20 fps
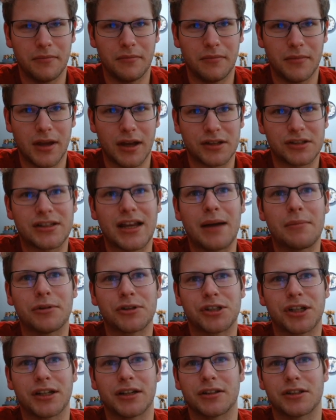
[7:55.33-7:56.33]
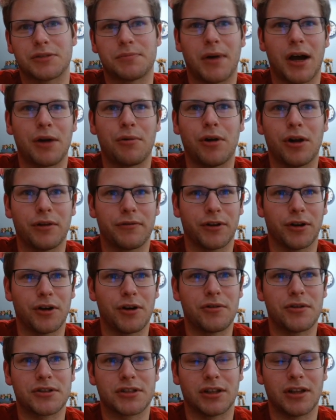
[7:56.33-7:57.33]
establishing a spy wall of your own
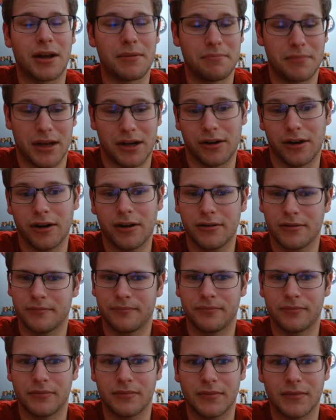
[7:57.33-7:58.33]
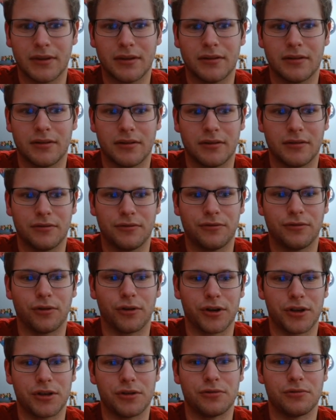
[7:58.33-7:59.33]
is a lot better for
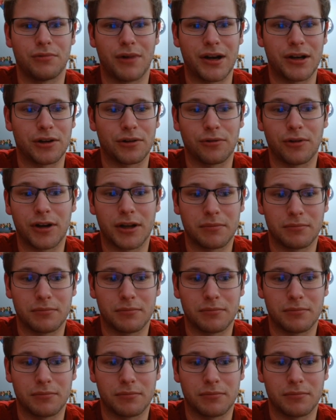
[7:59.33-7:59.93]
you when you're running